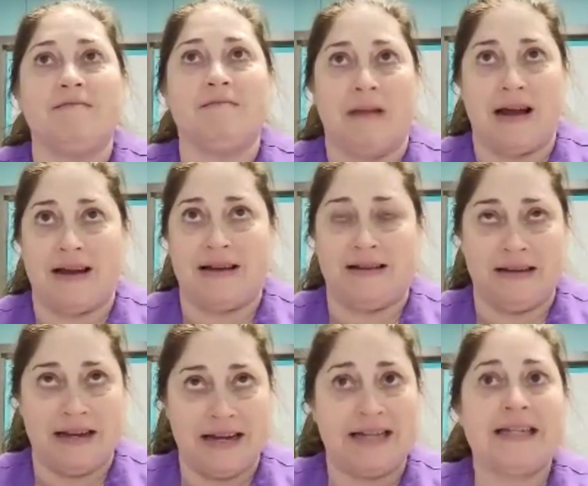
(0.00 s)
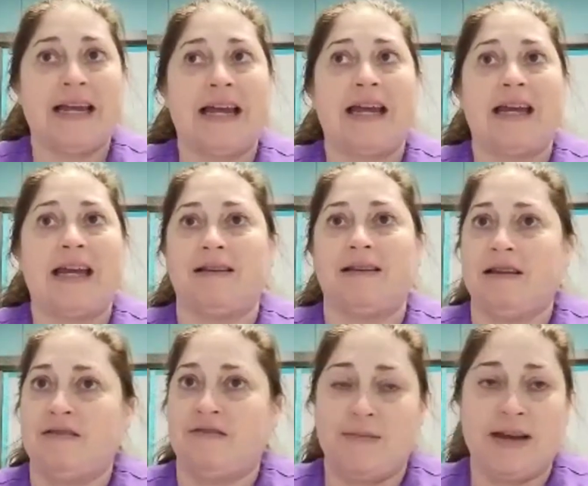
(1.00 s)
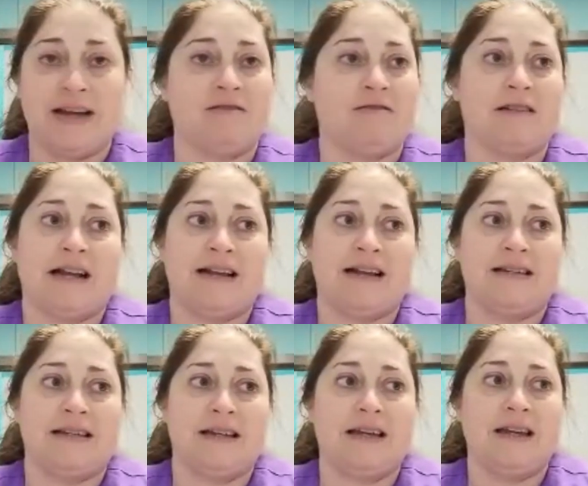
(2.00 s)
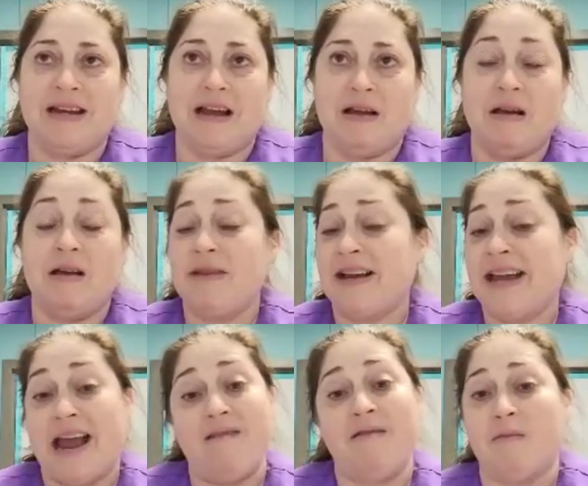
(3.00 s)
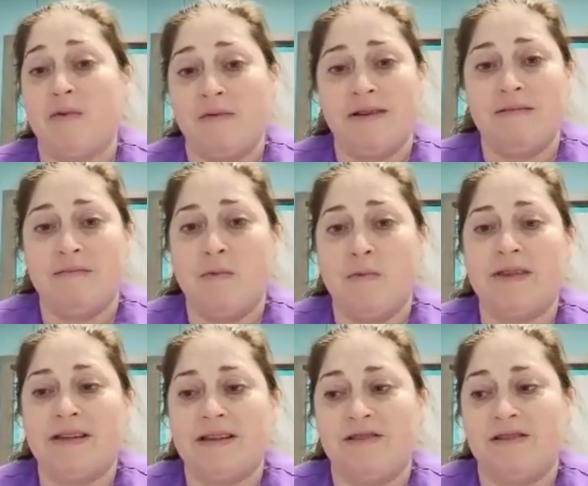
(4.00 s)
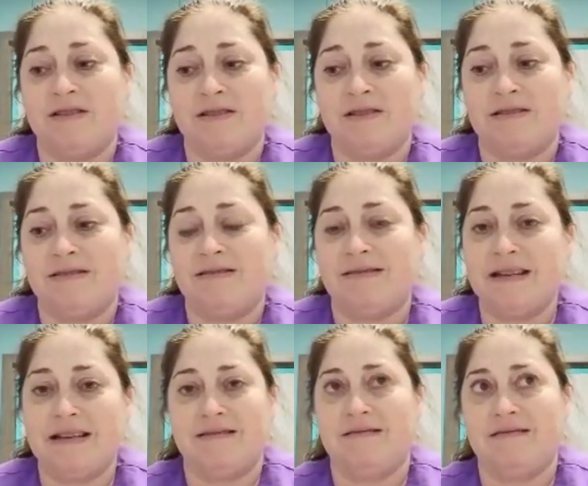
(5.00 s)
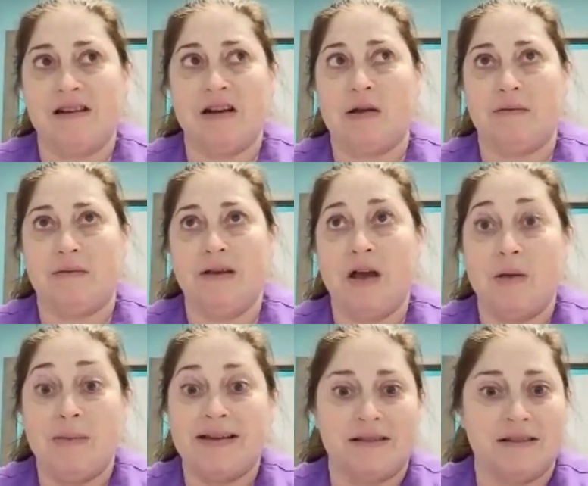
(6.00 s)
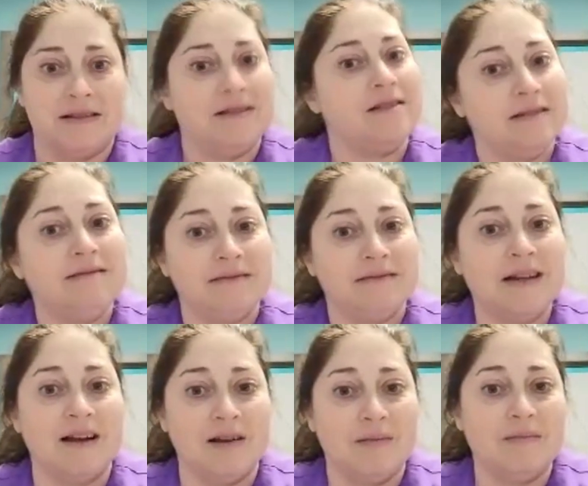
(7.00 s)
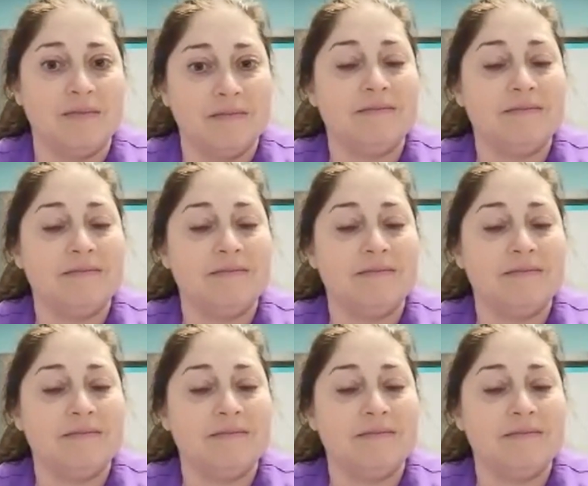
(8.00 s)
my intake, if I'm exercising, I, am accountable and more than just, you know, a message. Yep. Um,